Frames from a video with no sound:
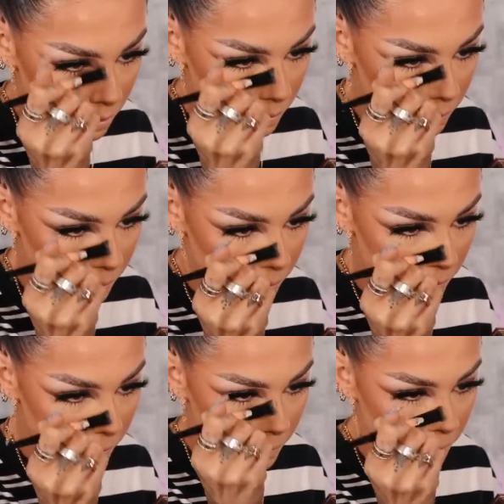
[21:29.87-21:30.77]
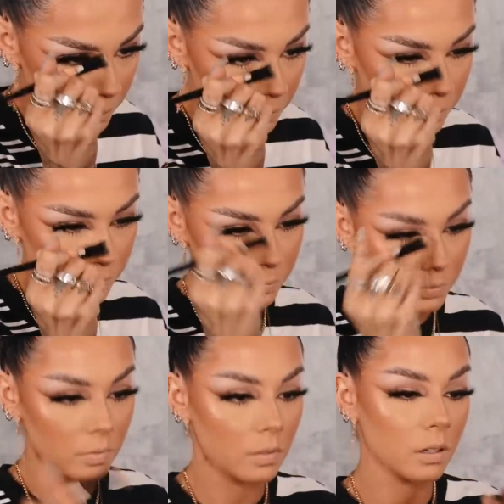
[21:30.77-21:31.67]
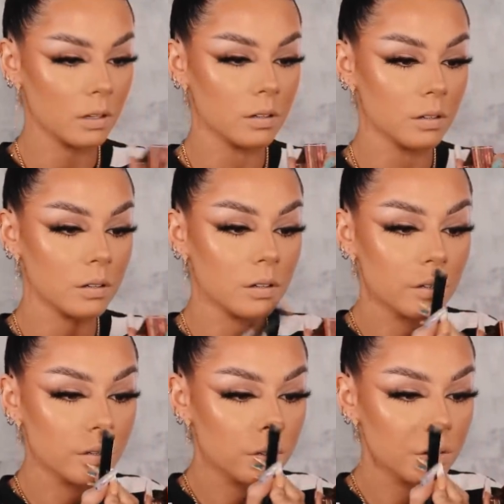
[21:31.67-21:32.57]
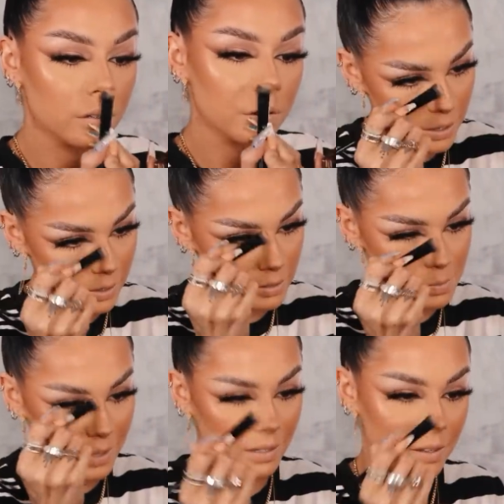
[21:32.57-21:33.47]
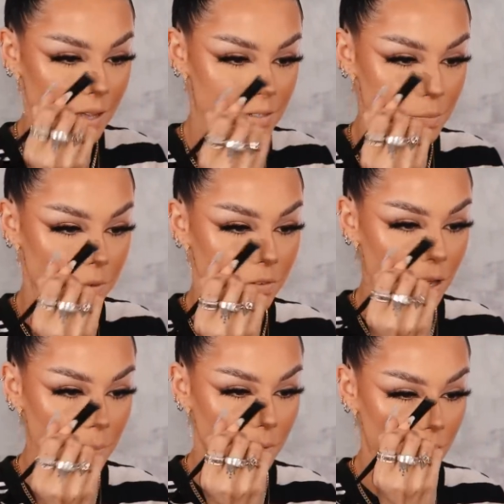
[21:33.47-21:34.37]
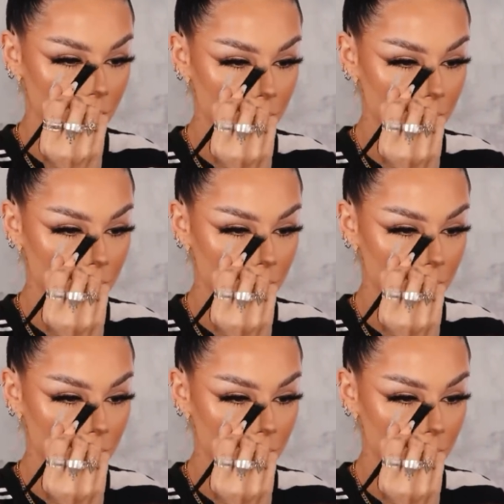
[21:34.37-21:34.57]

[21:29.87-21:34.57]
nose contour, by the way, with some Benefit Hoola. Just a little bit. It's mainly there, to be fair, but...